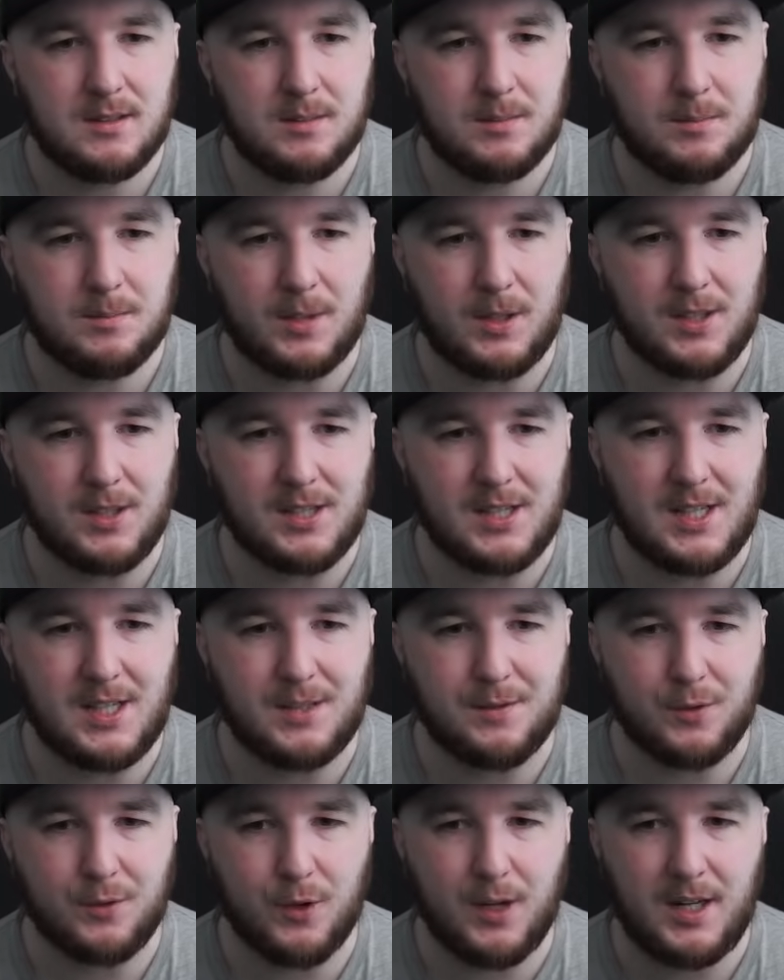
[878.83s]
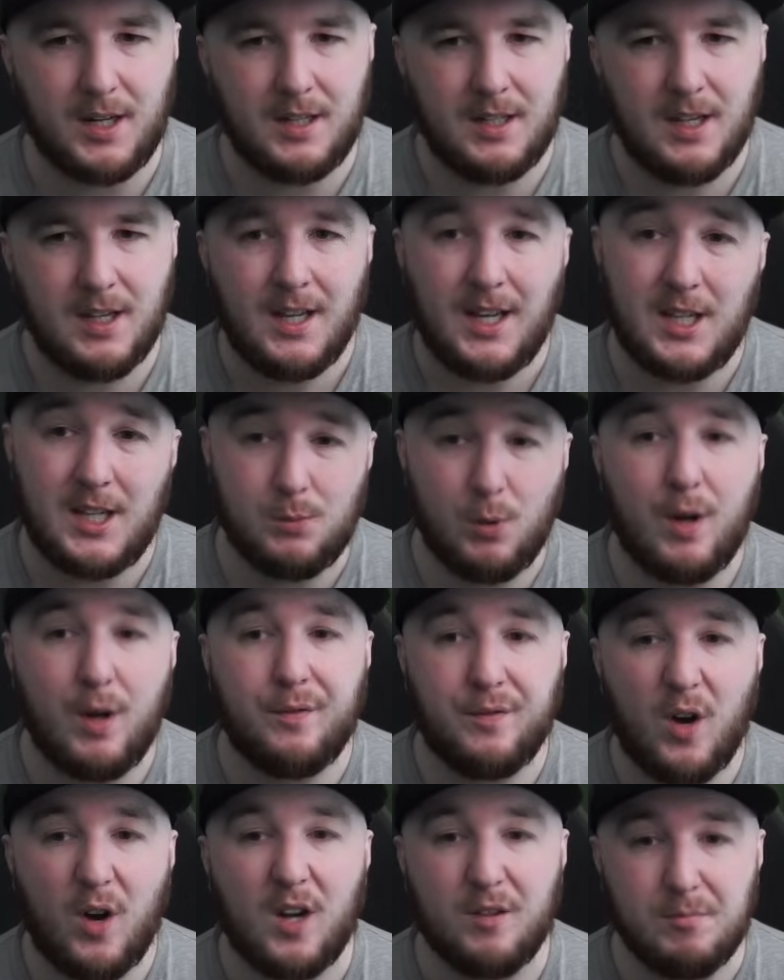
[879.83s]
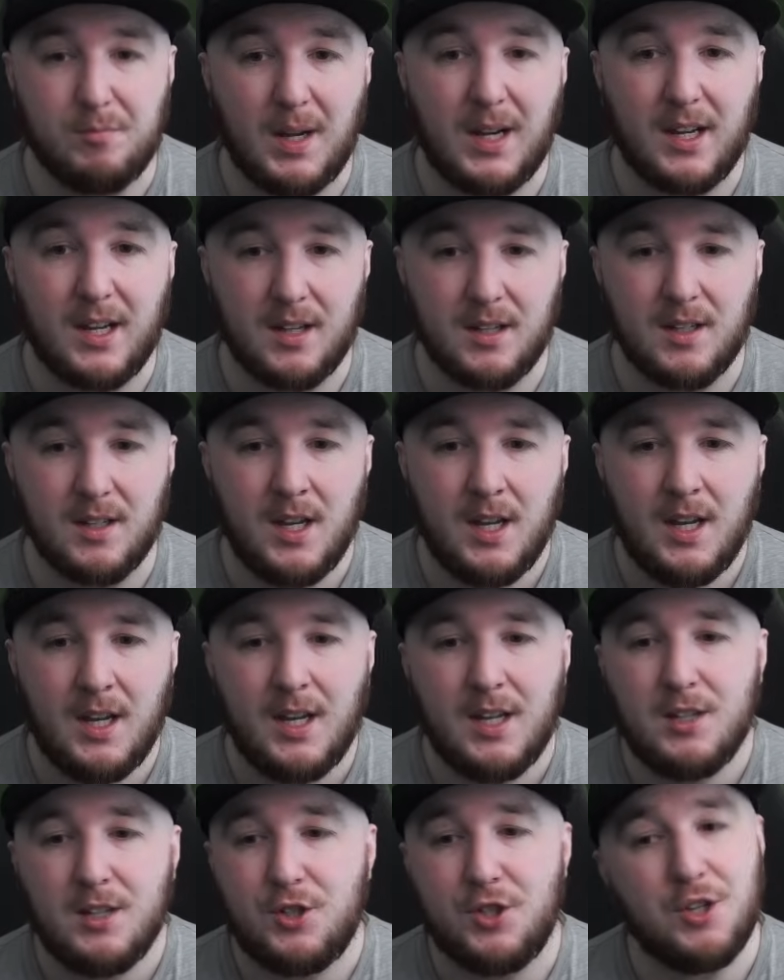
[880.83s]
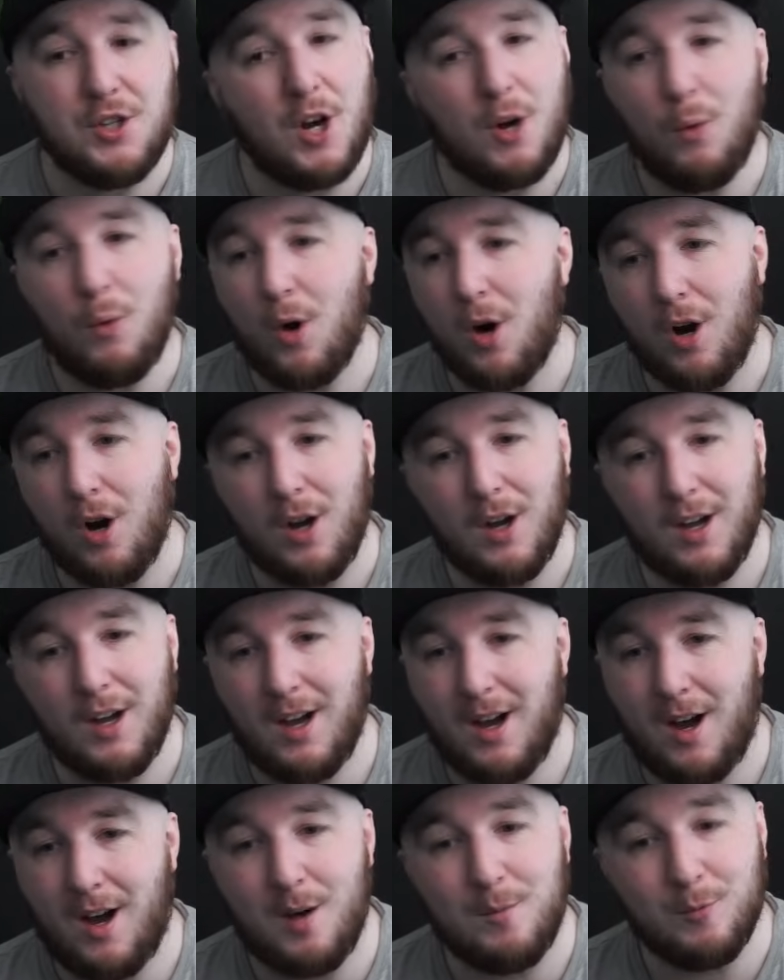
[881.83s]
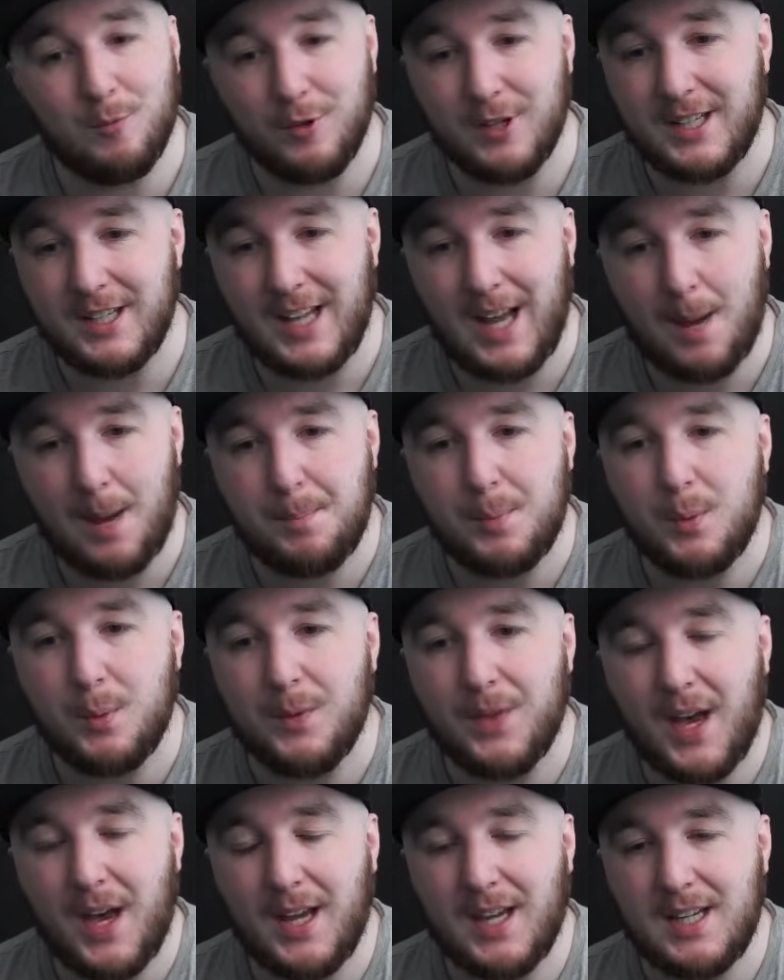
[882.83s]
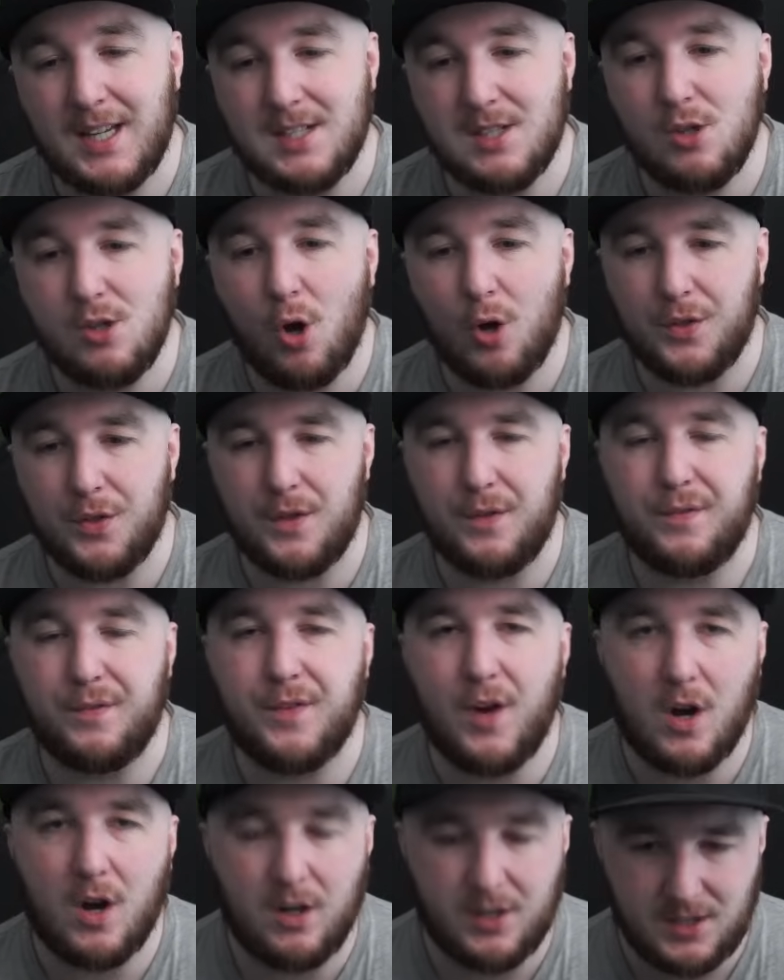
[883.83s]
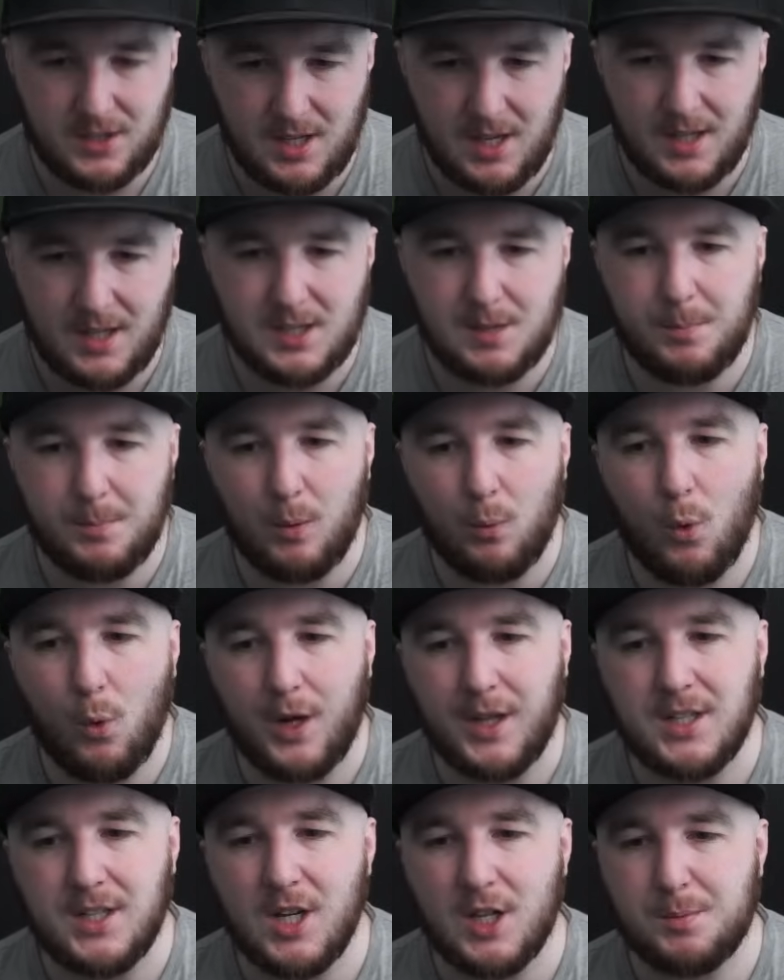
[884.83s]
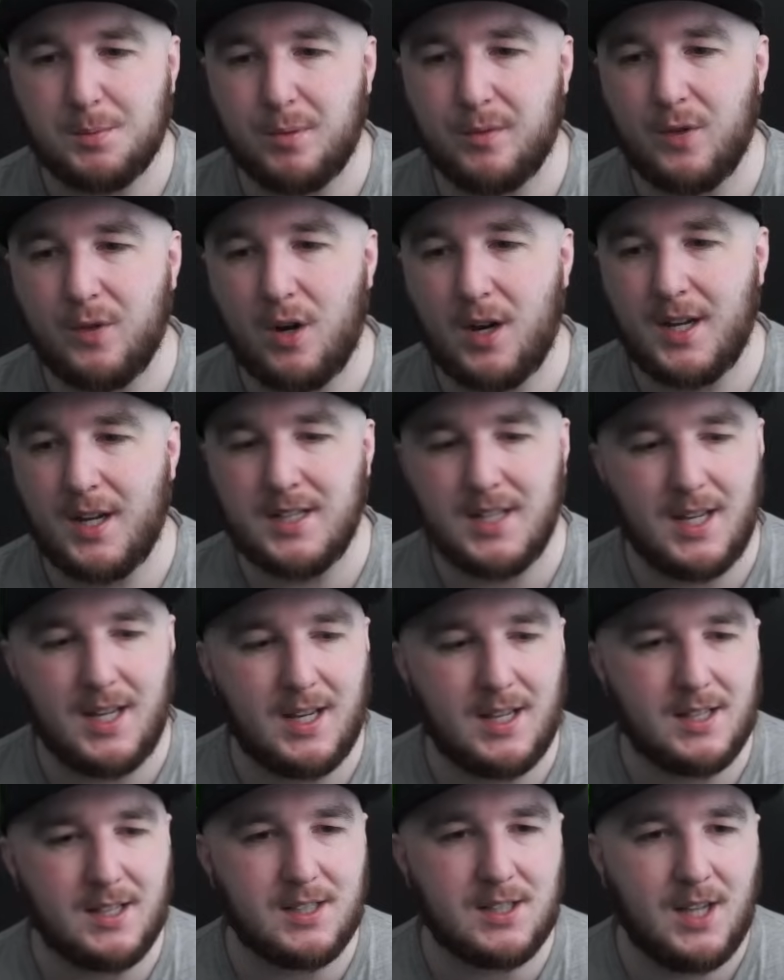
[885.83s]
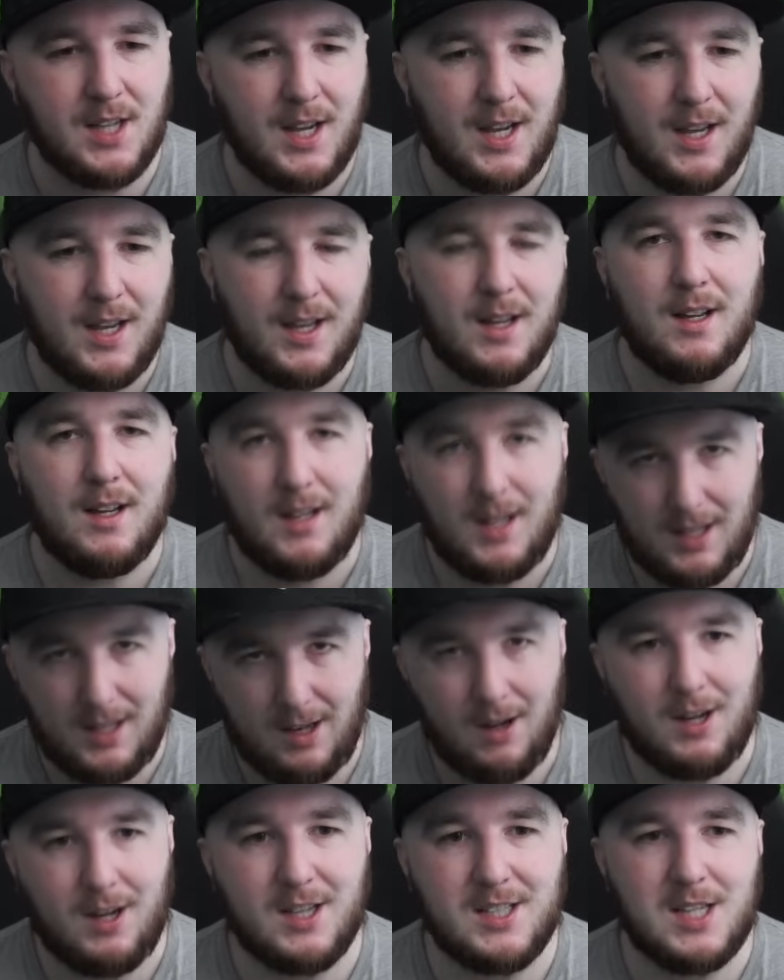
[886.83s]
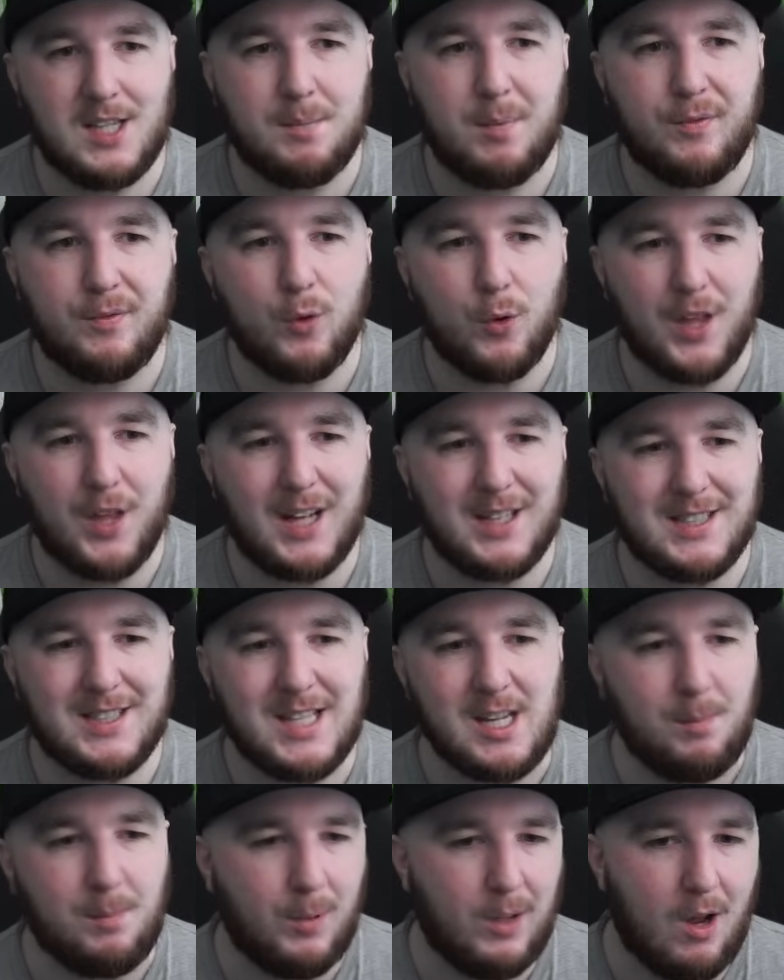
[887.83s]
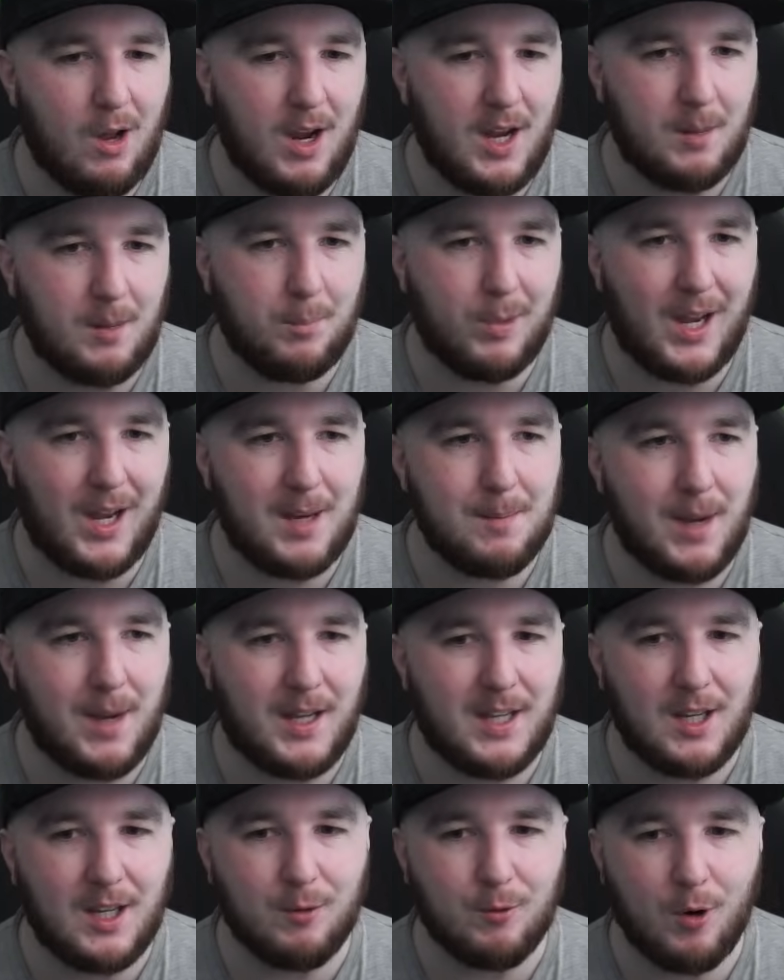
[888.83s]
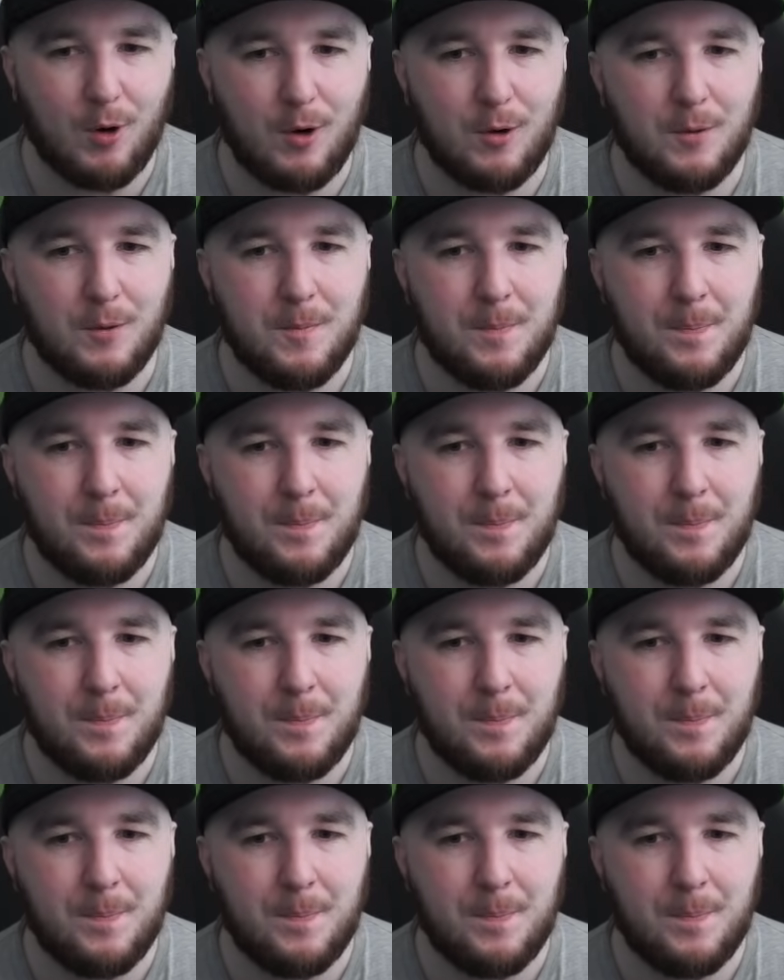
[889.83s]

because he's free. He's worth 5 million. Do you know what? I'm really happy with that. He's not the fastest, but what he does provide is, like I said before, that deep-lying playmaking role.